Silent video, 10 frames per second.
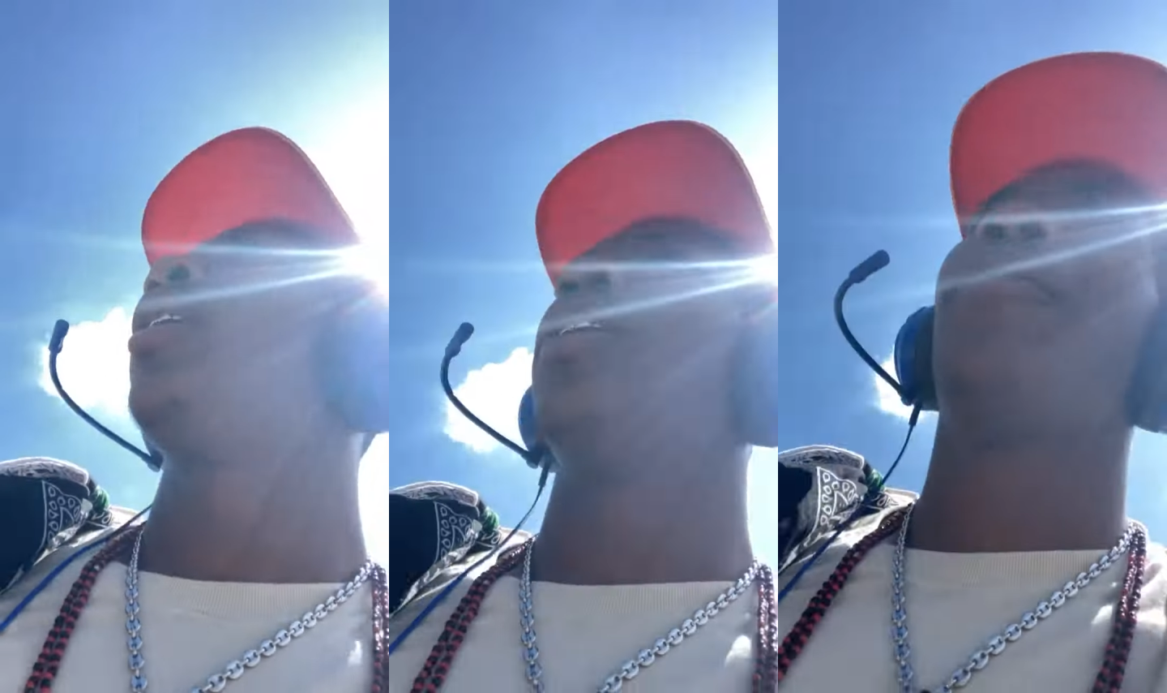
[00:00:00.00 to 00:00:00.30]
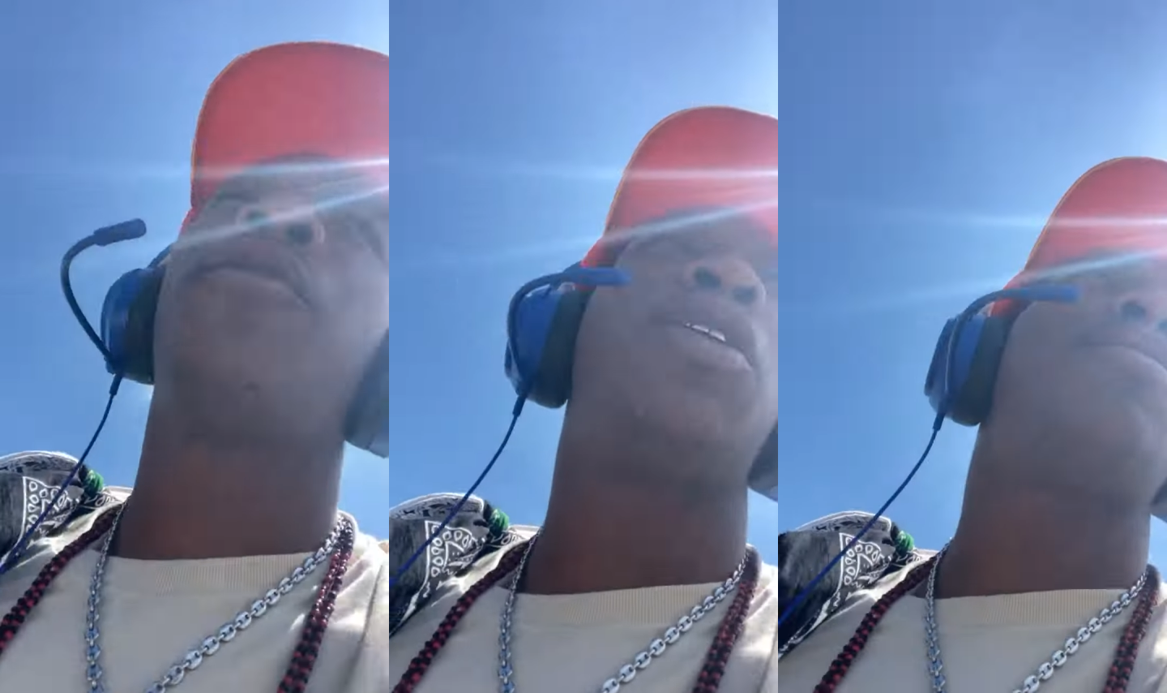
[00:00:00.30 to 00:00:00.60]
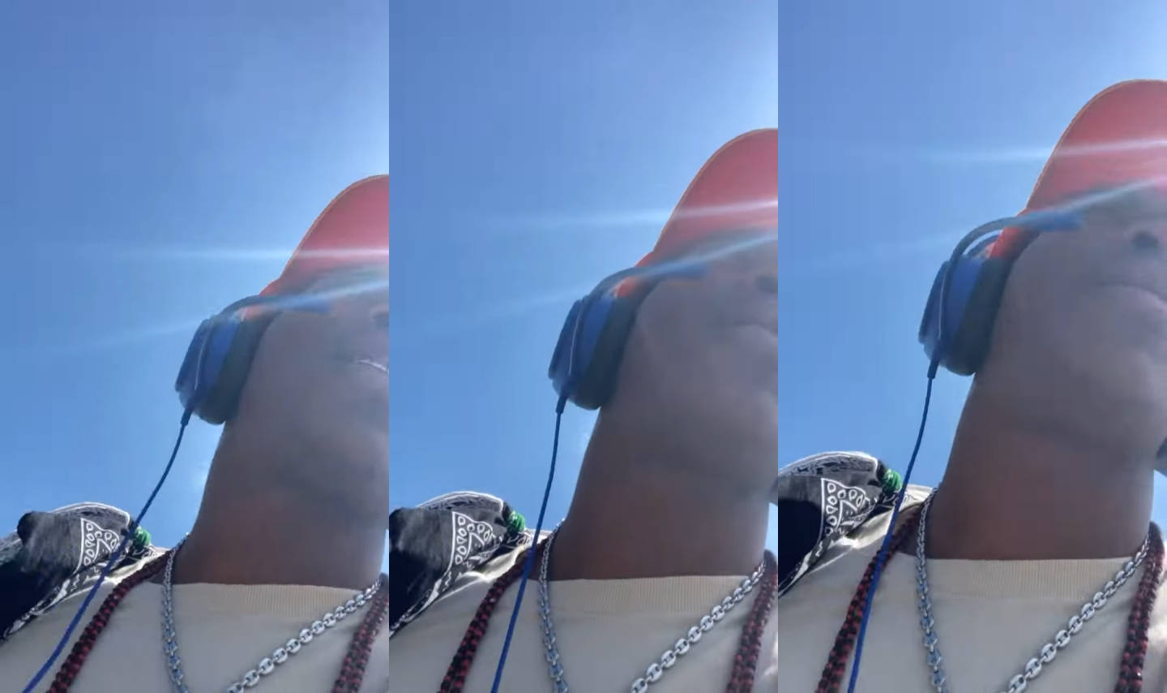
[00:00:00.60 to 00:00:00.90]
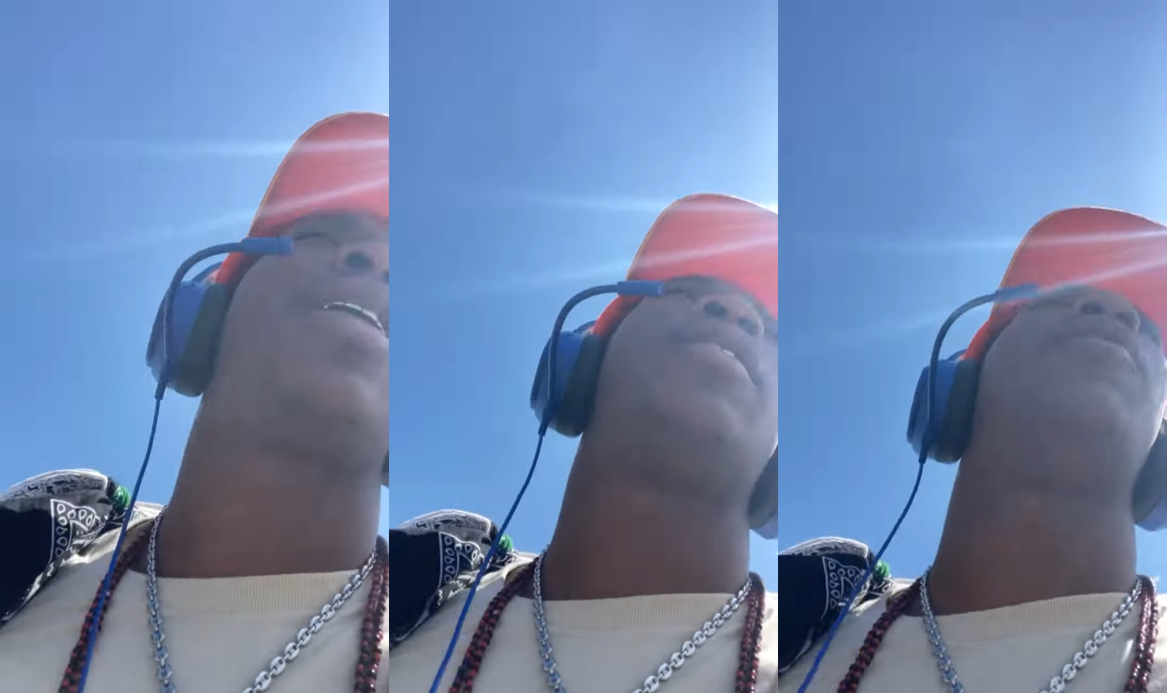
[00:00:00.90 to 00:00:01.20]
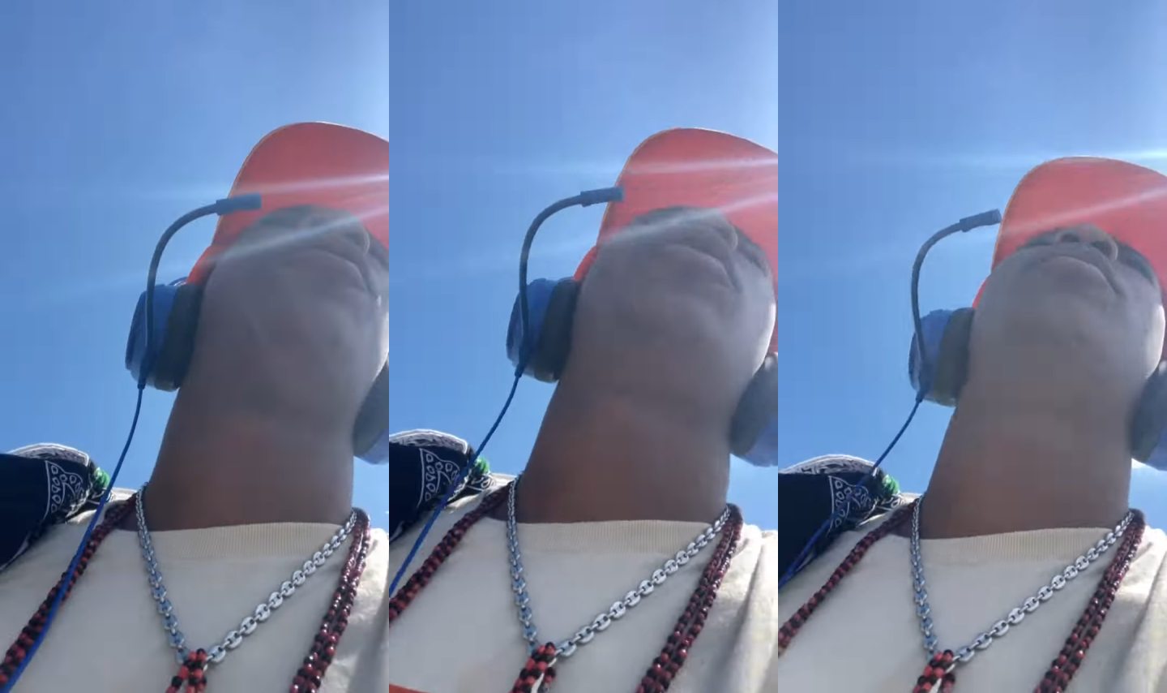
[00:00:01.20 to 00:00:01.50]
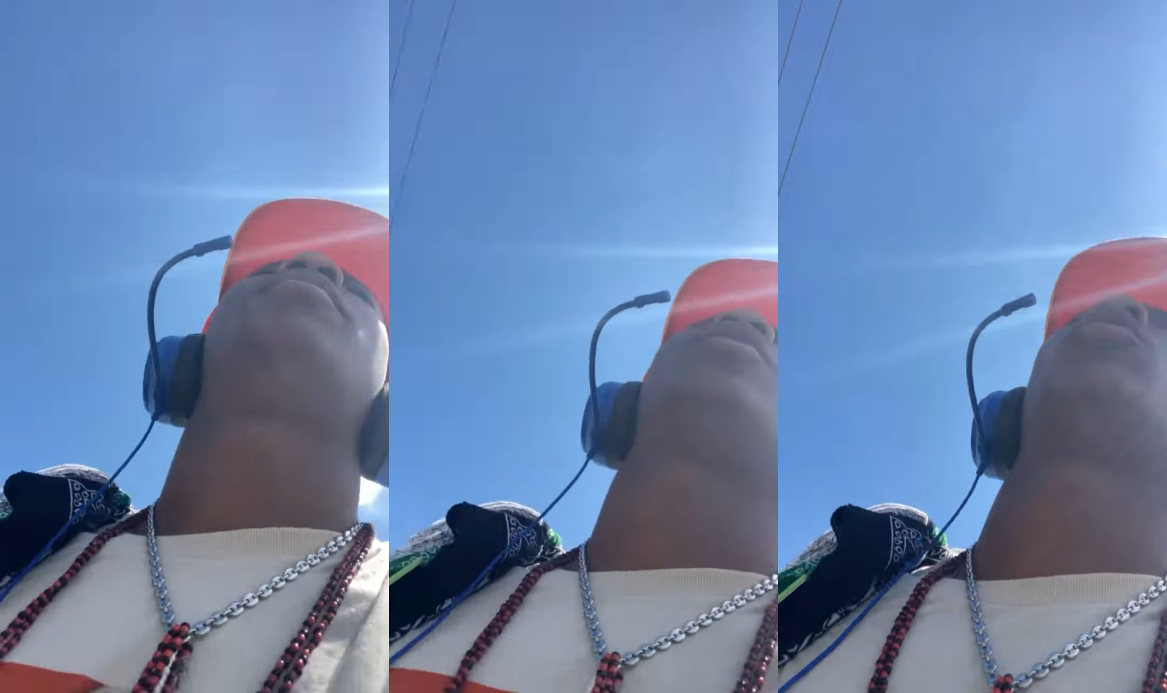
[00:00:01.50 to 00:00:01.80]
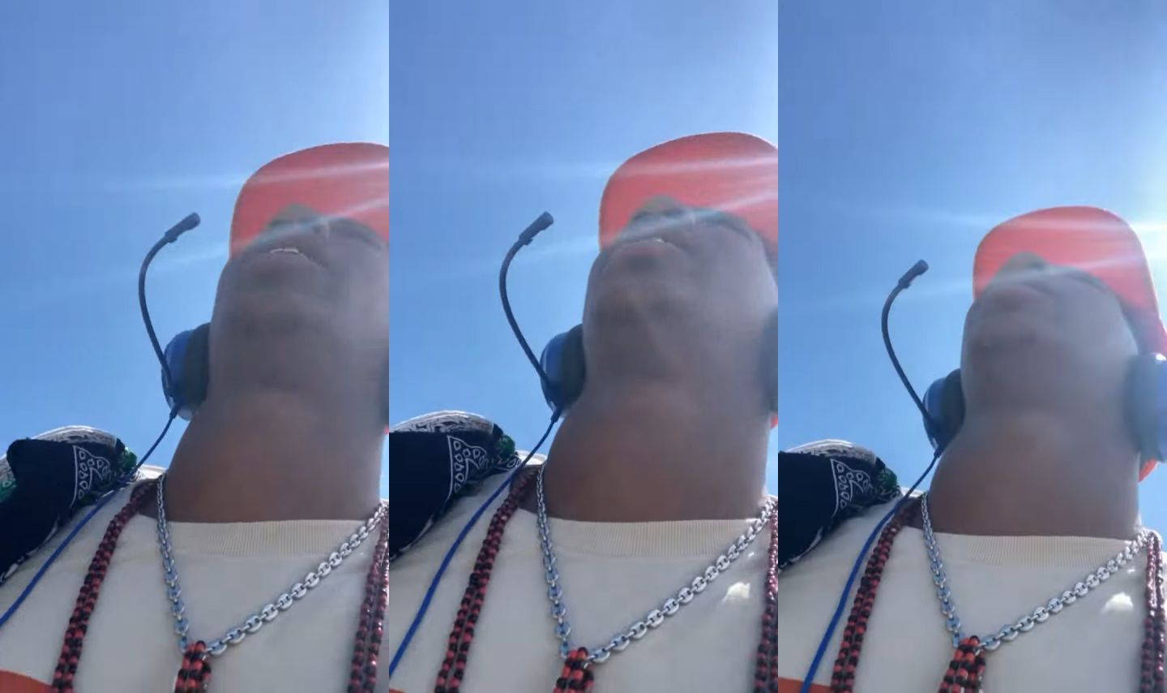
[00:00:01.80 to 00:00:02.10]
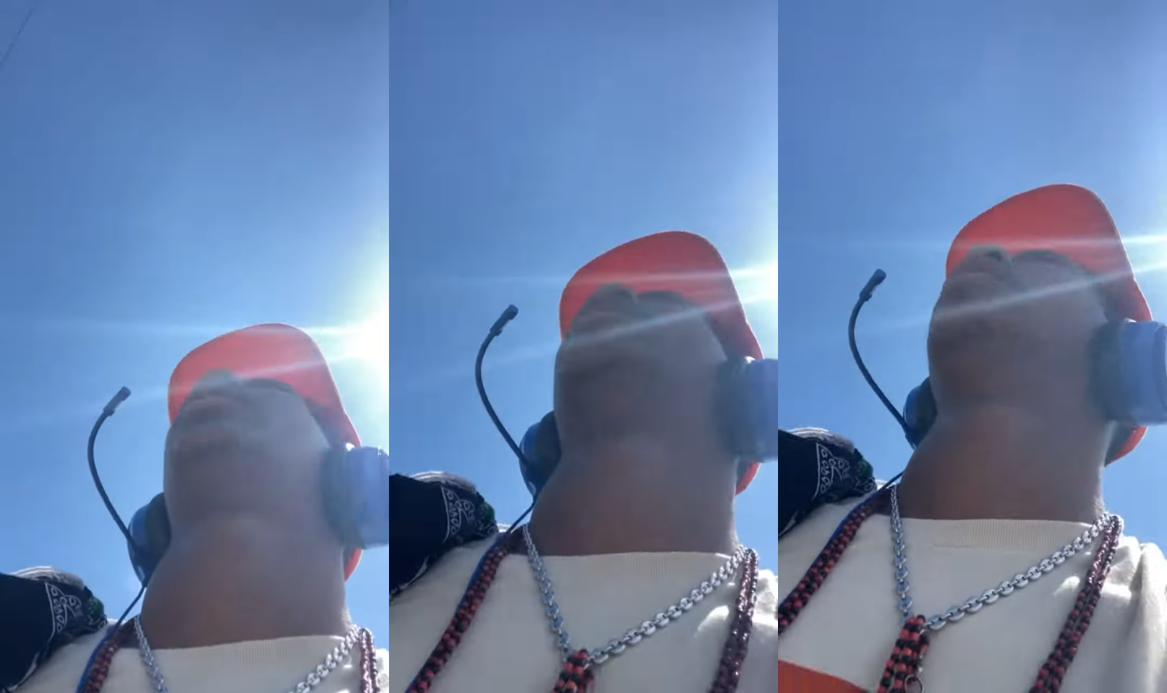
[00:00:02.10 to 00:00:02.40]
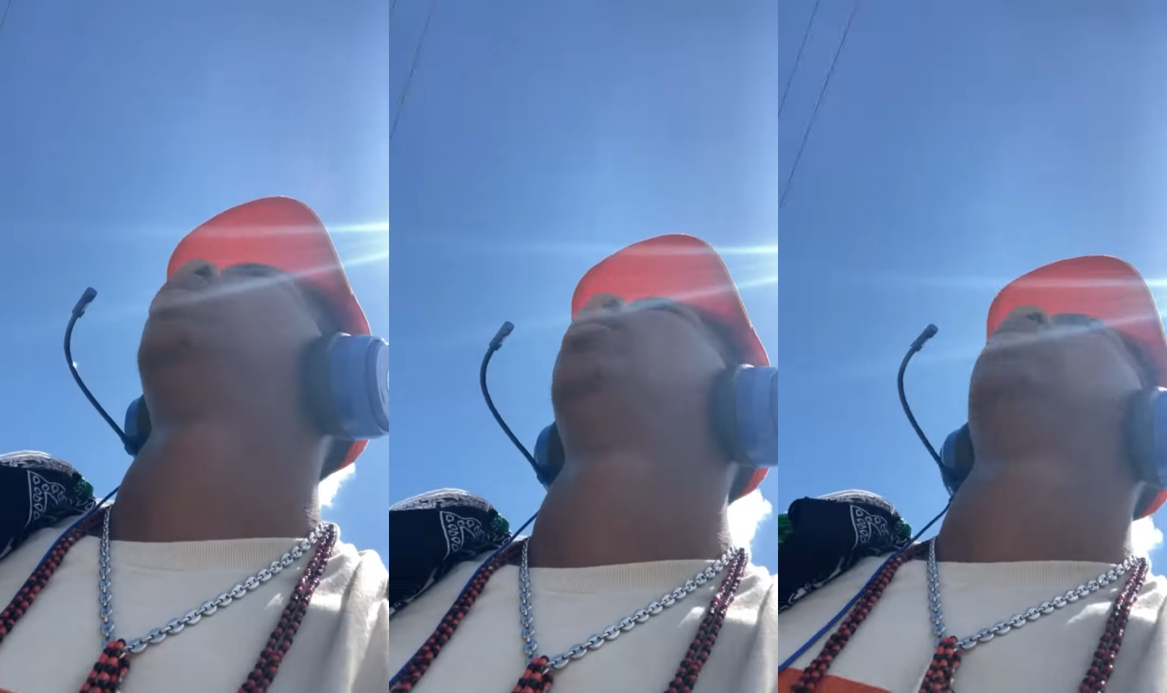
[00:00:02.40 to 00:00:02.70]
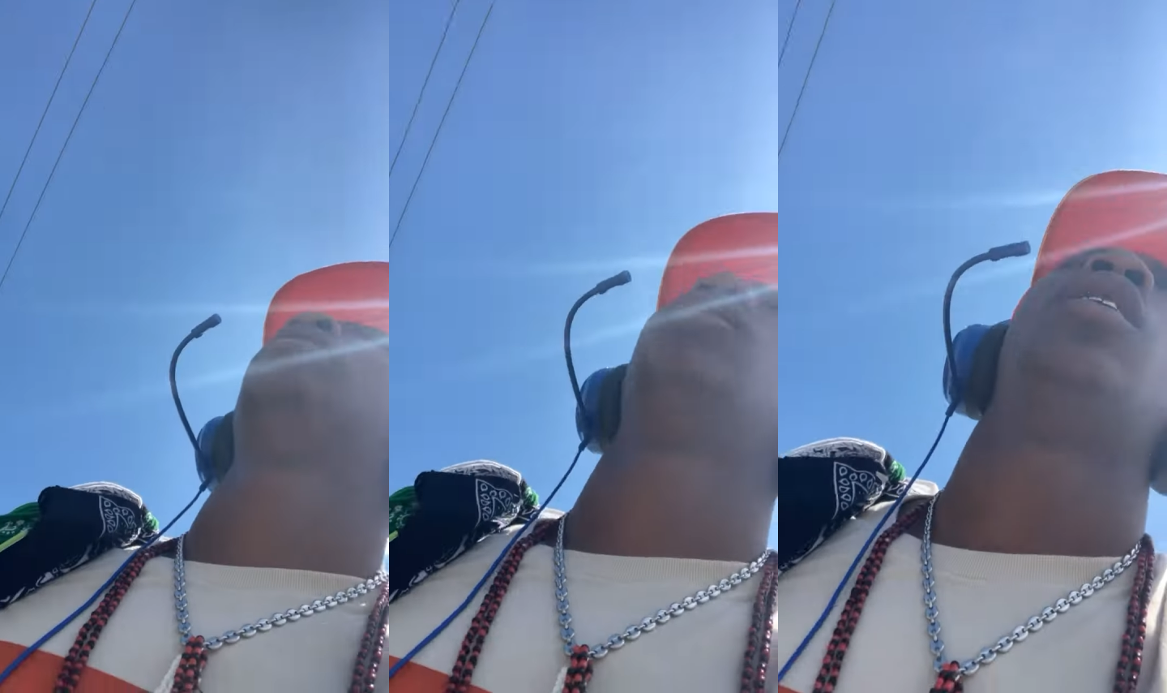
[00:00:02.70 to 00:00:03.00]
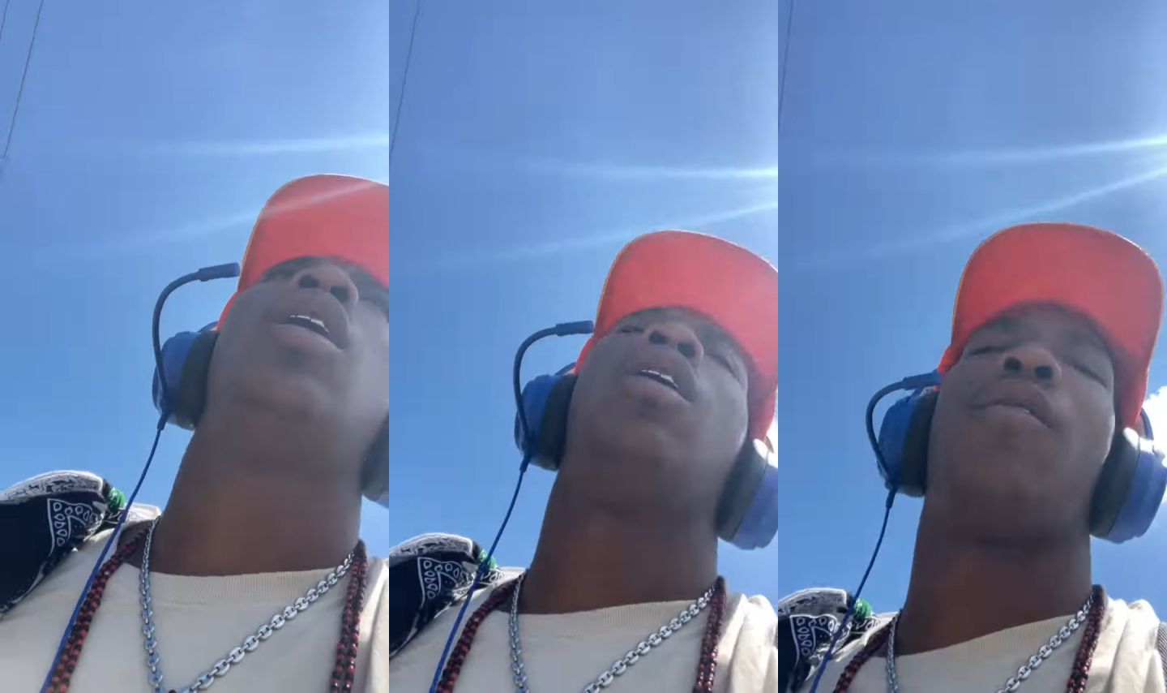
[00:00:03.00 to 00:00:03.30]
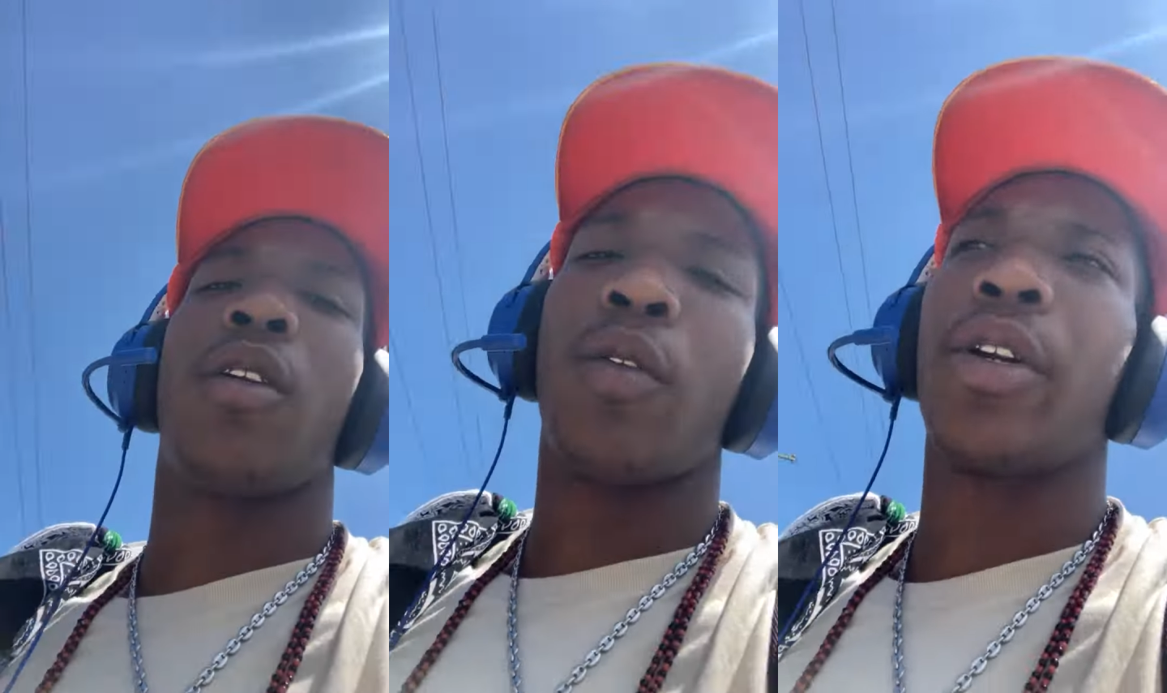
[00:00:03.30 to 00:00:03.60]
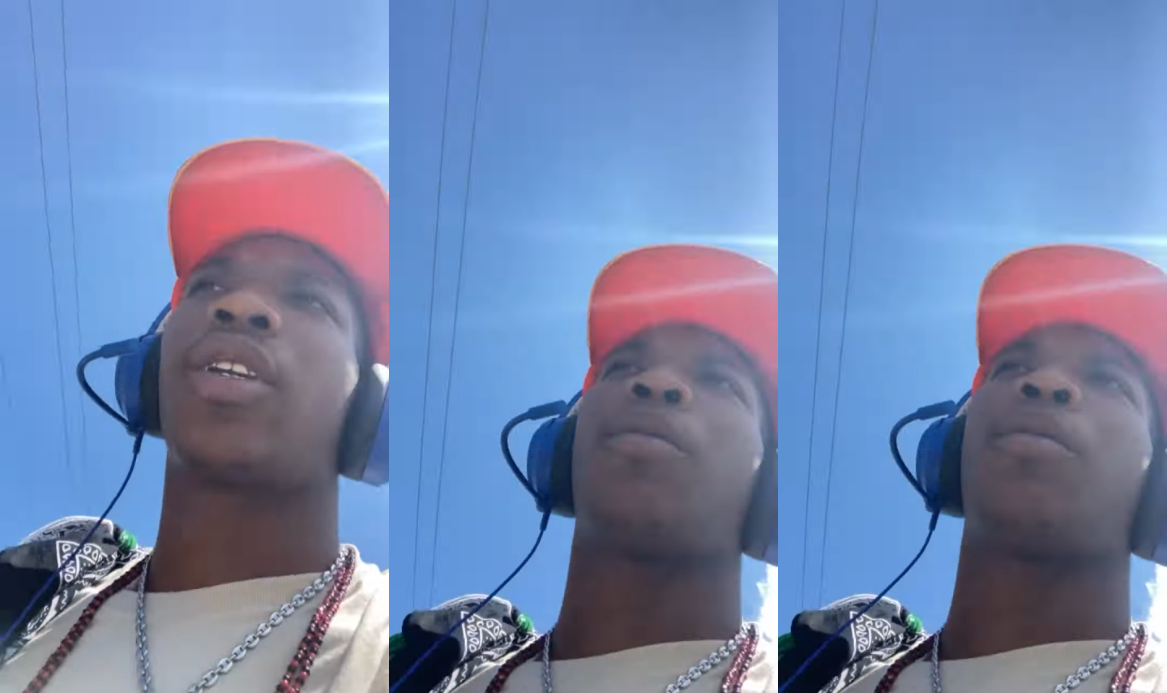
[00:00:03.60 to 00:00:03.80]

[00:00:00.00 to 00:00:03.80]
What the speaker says: (no speaker visible)